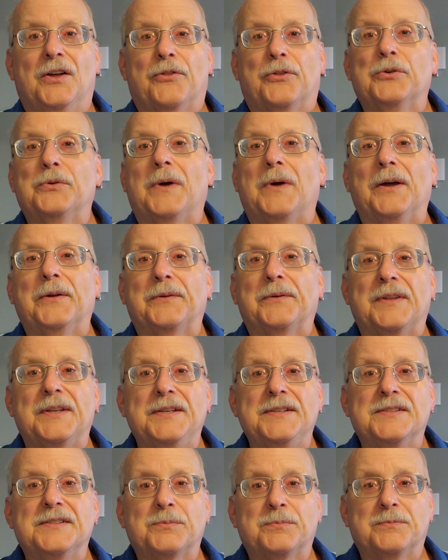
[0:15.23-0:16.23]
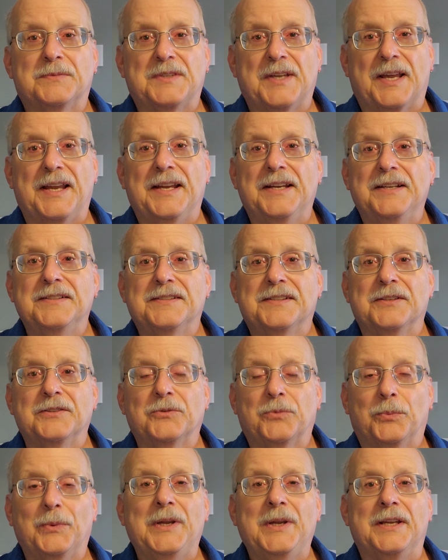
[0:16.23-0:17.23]
Throughout these days
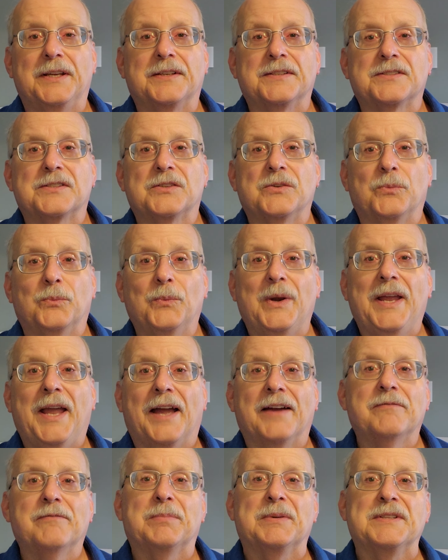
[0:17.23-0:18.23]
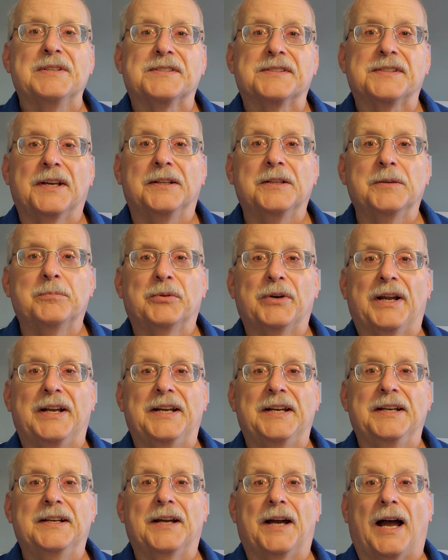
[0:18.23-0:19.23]
and weeks, we have been
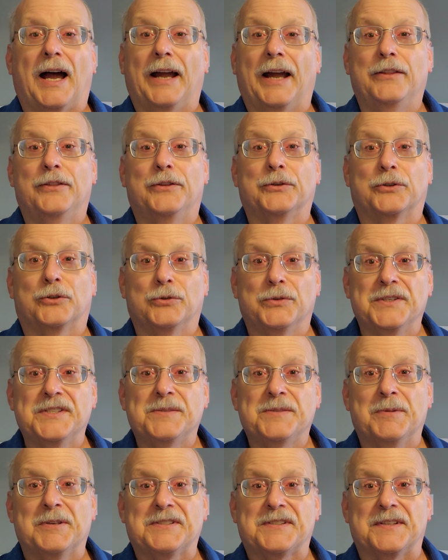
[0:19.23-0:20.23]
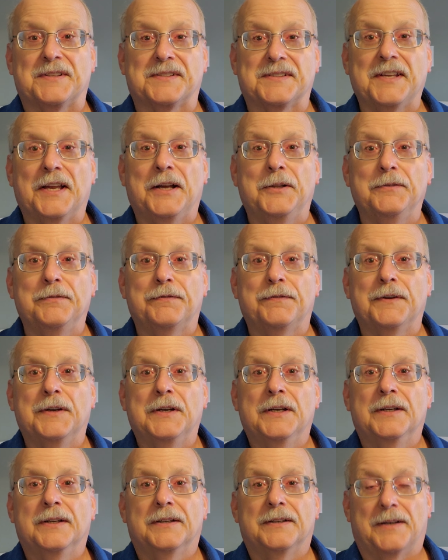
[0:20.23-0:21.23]
celebrating either Christmas itself
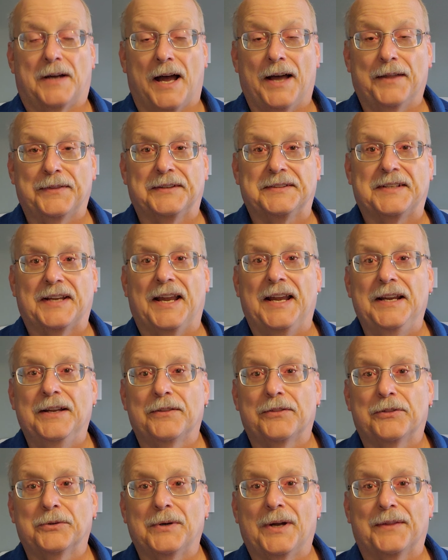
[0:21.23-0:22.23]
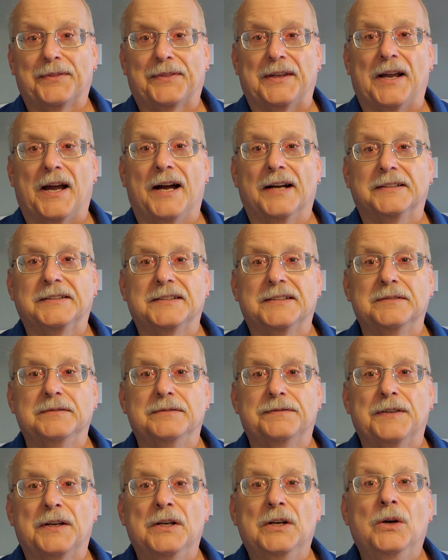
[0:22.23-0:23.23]
on the day and throughout the octave,
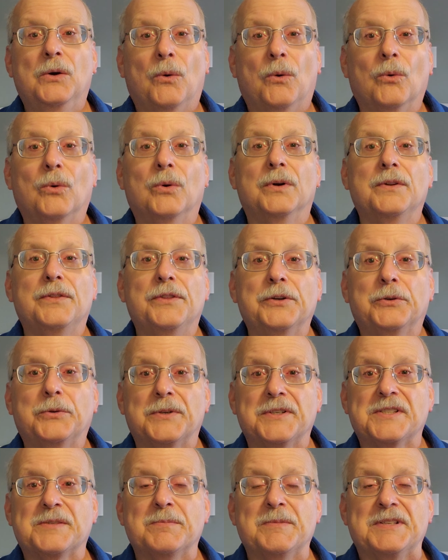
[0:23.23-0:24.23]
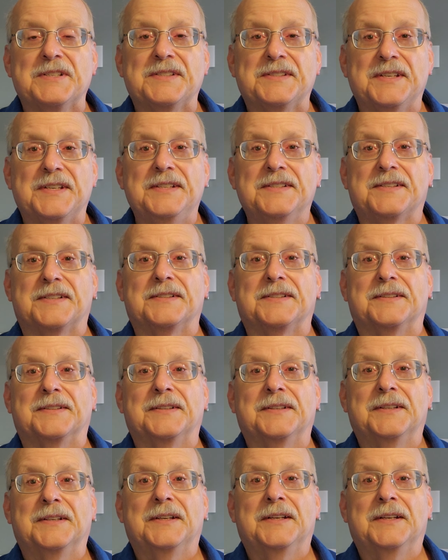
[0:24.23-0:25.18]
or the Christmas season.